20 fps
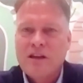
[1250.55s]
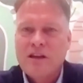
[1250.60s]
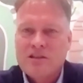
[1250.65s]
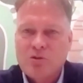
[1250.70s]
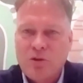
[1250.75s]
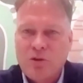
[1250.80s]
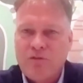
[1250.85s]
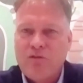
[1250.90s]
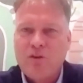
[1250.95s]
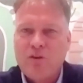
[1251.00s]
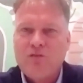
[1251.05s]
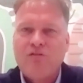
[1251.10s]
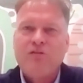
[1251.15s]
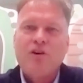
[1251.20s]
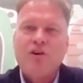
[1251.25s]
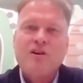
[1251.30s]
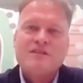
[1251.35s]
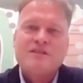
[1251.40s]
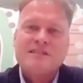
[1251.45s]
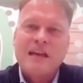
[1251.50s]
So for the
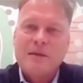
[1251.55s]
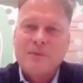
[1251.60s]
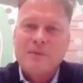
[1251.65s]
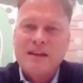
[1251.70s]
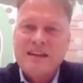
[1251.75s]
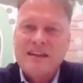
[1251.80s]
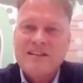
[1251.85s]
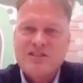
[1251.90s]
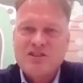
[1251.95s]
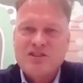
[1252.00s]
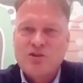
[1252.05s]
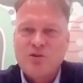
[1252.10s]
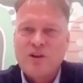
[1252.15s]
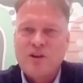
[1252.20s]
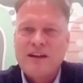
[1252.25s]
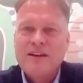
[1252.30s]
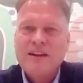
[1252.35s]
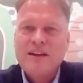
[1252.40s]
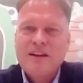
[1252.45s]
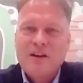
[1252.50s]
first time in
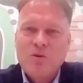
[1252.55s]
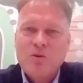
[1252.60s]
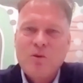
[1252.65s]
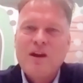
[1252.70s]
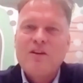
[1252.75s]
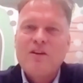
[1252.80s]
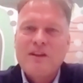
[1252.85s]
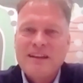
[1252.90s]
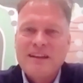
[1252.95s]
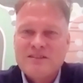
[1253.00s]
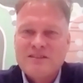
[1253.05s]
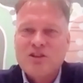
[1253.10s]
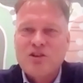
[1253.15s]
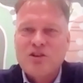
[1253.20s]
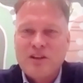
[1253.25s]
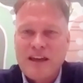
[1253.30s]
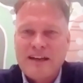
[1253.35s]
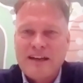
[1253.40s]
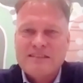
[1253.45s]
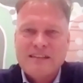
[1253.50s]
history, we are
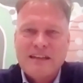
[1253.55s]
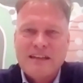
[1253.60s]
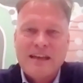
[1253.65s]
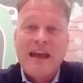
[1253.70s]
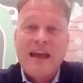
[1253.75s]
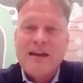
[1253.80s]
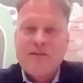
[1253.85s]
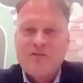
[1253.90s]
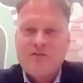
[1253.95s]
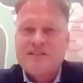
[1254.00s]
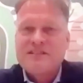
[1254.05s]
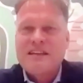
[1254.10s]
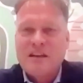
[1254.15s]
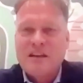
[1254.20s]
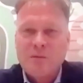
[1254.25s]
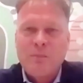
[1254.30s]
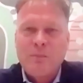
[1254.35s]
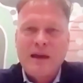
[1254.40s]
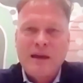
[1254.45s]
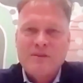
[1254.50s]
interconnecting every
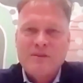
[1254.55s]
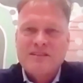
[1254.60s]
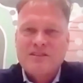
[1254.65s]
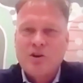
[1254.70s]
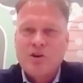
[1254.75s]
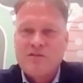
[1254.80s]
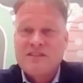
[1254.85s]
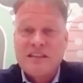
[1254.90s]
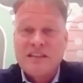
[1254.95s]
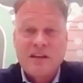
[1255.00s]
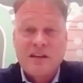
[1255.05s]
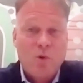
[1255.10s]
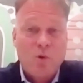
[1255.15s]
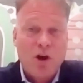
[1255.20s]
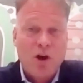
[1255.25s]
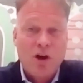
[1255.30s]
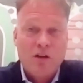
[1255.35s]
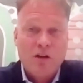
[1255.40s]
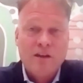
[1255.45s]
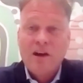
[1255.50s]
single payment service in the
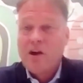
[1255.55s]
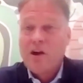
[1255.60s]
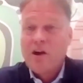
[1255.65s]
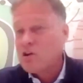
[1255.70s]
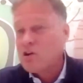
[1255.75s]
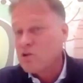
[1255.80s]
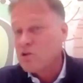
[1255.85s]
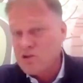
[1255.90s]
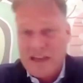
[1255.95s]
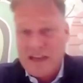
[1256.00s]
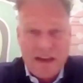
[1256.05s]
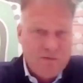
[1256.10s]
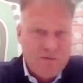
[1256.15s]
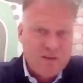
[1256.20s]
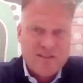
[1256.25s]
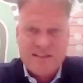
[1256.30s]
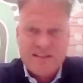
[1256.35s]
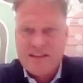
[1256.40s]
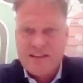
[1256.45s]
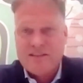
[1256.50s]
world across
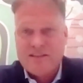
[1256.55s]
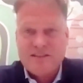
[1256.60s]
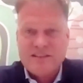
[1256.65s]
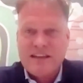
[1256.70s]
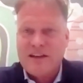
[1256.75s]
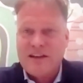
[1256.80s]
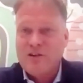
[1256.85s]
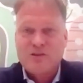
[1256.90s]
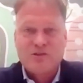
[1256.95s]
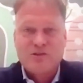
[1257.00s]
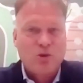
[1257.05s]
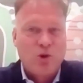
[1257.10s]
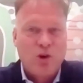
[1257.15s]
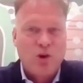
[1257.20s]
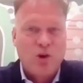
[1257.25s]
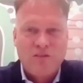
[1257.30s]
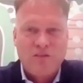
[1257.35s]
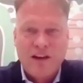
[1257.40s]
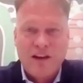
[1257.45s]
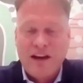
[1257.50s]
every single sort
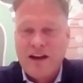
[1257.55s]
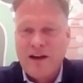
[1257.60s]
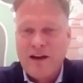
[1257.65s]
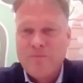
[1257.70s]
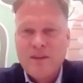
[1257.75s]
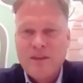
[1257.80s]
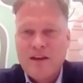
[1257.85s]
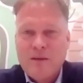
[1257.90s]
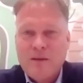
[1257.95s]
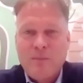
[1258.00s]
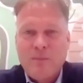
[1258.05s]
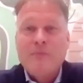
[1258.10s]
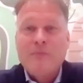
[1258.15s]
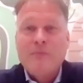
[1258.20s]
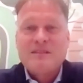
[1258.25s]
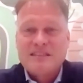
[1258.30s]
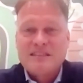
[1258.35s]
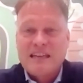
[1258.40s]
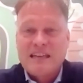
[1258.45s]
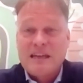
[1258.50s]
of
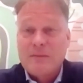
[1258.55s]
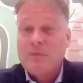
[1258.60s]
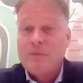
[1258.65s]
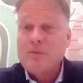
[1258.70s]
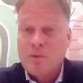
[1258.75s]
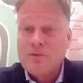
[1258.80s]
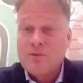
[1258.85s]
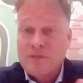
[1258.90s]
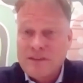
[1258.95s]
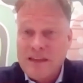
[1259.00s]
payment scheme.